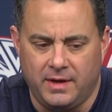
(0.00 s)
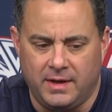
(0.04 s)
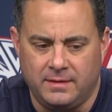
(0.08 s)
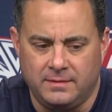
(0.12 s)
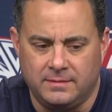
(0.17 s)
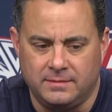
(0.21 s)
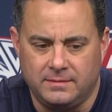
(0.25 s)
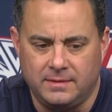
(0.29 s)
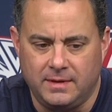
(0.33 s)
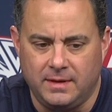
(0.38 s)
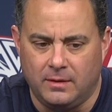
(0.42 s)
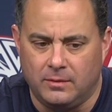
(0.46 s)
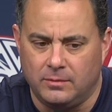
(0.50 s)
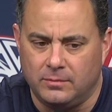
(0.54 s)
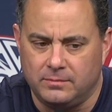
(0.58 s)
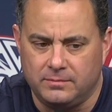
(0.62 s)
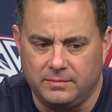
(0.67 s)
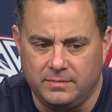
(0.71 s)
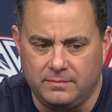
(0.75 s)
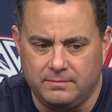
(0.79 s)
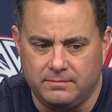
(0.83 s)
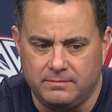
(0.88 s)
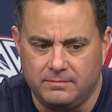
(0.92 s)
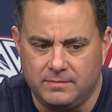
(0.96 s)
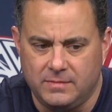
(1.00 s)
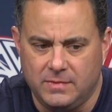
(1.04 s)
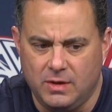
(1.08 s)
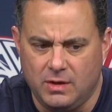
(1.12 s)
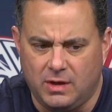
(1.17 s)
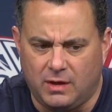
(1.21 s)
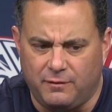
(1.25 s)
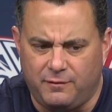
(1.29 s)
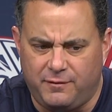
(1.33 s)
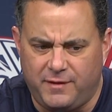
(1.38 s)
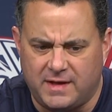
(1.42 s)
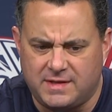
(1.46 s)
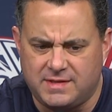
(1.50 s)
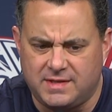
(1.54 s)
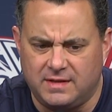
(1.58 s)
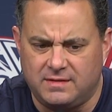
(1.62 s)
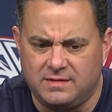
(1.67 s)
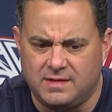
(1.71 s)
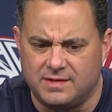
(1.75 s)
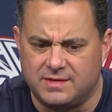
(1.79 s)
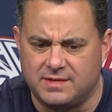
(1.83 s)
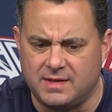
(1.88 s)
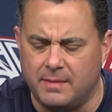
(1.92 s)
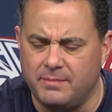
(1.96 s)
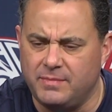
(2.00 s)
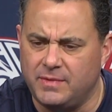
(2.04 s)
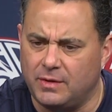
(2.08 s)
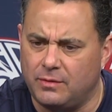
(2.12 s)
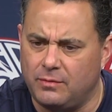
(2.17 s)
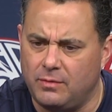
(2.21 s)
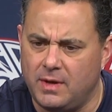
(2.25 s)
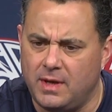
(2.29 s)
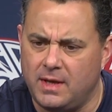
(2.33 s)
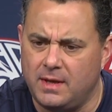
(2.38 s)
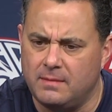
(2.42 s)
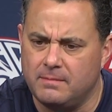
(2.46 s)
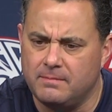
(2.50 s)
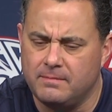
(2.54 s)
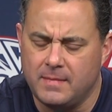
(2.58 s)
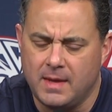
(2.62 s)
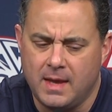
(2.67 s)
And you know, you could fix it to some degree,